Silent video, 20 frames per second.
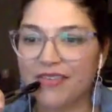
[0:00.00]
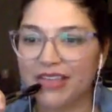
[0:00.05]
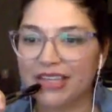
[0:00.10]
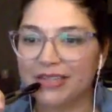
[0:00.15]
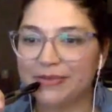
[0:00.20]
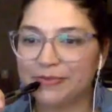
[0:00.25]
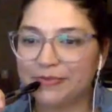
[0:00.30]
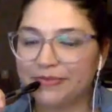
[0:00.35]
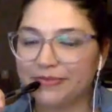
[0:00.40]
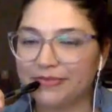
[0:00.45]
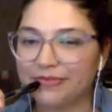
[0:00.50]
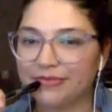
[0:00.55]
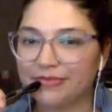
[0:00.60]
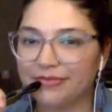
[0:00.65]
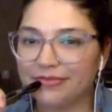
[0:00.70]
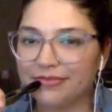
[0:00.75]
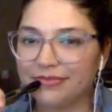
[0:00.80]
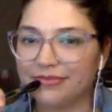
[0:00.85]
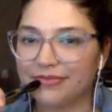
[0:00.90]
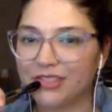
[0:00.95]
it.
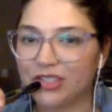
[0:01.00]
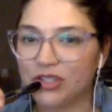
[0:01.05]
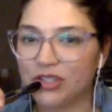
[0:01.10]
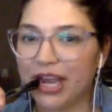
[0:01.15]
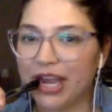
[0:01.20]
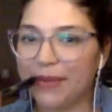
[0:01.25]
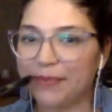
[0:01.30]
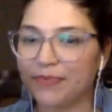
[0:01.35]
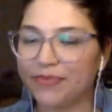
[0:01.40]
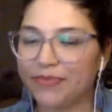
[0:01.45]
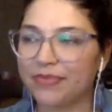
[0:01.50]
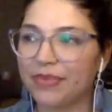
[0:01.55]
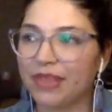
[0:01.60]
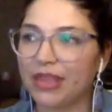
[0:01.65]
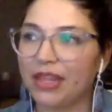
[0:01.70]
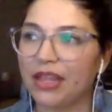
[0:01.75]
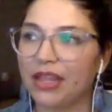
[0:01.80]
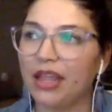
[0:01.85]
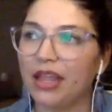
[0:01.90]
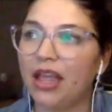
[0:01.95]
Mm-hmm.
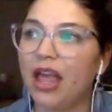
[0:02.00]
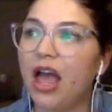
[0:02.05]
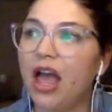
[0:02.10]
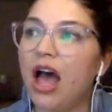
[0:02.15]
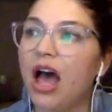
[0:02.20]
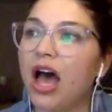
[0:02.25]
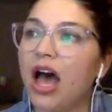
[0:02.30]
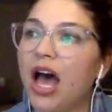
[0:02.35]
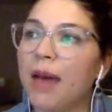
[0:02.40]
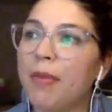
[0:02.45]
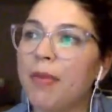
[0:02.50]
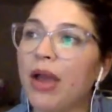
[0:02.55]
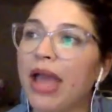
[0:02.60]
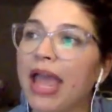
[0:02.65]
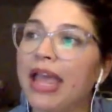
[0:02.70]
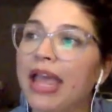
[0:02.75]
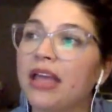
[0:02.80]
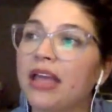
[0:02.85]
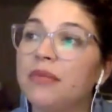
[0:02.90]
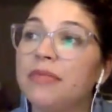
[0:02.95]
Right.
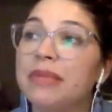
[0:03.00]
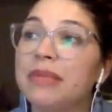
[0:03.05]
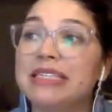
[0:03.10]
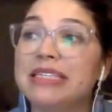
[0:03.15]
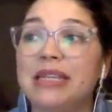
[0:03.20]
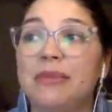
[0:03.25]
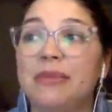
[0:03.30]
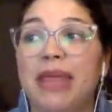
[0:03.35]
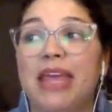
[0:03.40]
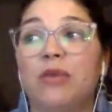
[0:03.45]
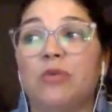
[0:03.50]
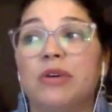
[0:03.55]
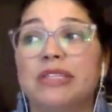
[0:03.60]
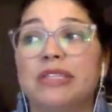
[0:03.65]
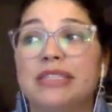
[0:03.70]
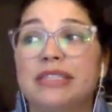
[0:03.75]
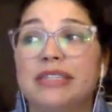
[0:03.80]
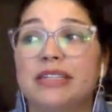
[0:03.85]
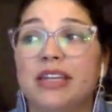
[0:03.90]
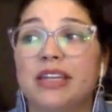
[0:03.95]
Okay. Misty Man
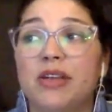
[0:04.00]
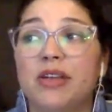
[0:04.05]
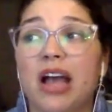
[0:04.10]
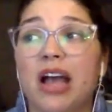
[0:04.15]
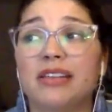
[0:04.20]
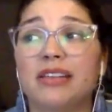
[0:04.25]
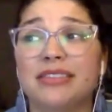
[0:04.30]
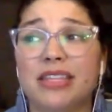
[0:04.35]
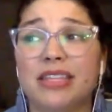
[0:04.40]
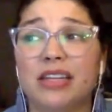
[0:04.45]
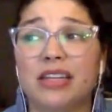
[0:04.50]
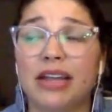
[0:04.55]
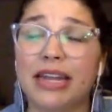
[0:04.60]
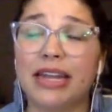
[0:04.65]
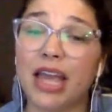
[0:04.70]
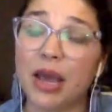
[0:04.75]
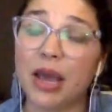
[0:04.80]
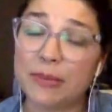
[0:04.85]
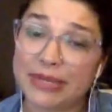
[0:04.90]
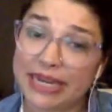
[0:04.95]
wants to know, Knox, is there
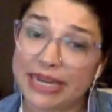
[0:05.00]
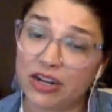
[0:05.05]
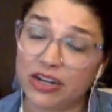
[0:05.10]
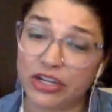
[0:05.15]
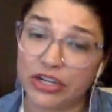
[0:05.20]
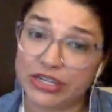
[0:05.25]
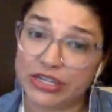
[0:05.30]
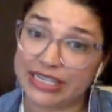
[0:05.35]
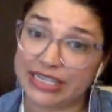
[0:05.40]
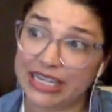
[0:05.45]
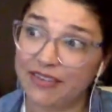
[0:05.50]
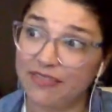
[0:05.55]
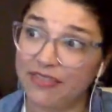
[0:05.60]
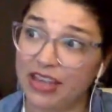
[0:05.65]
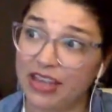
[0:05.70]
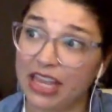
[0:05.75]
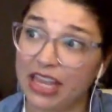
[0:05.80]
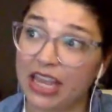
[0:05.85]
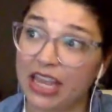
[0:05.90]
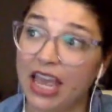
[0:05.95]
any update on your
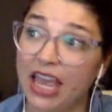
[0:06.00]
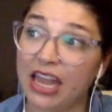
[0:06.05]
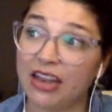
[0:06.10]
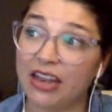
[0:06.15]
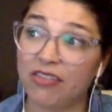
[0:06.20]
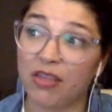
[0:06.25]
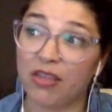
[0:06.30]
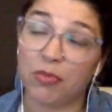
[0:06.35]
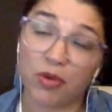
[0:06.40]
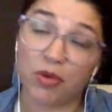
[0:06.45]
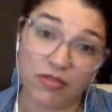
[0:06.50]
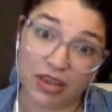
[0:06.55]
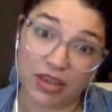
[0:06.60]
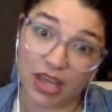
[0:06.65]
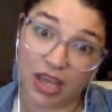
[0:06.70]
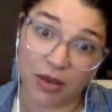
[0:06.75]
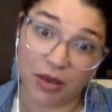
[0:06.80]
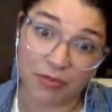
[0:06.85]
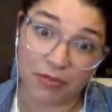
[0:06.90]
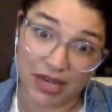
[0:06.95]
TV and if the moving
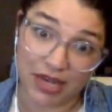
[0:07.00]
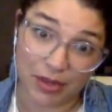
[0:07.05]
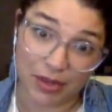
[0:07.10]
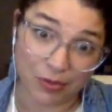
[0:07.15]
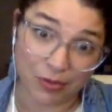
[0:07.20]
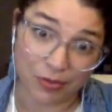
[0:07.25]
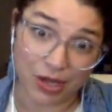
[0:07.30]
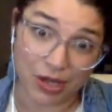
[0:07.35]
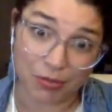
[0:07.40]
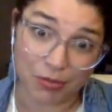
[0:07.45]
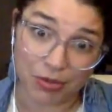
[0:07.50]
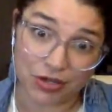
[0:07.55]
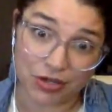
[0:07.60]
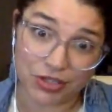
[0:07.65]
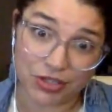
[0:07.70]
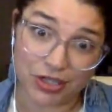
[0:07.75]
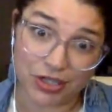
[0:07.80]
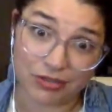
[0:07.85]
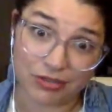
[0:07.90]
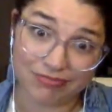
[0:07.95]
company will
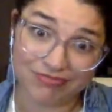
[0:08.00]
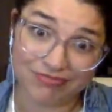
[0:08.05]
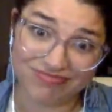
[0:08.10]
reimburse you?